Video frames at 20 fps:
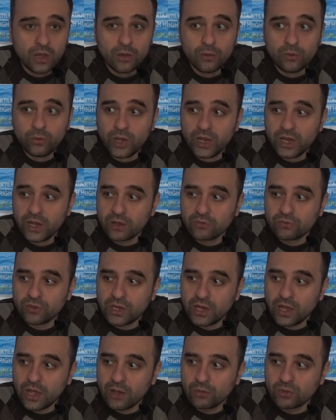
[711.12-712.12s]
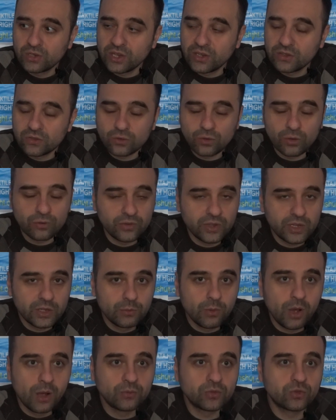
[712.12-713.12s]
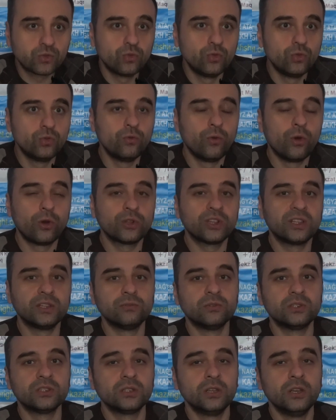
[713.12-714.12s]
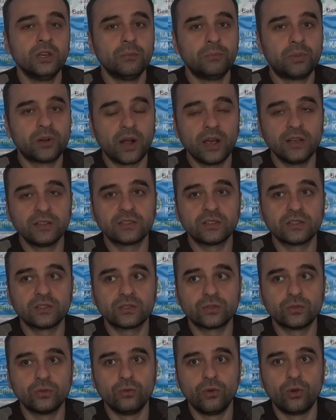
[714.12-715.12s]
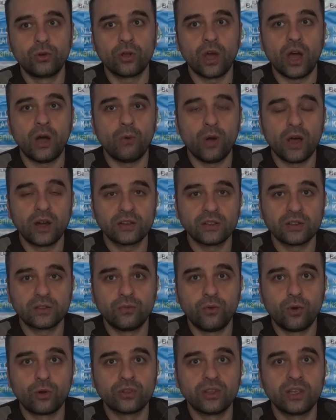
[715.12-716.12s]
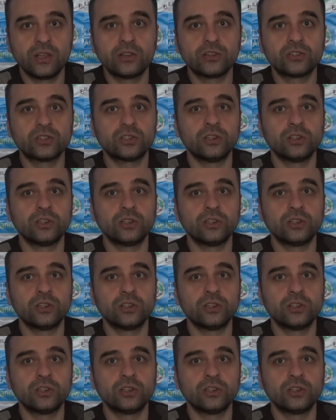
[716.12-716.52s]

We have cases of imams who were given prizes, who were awarded for their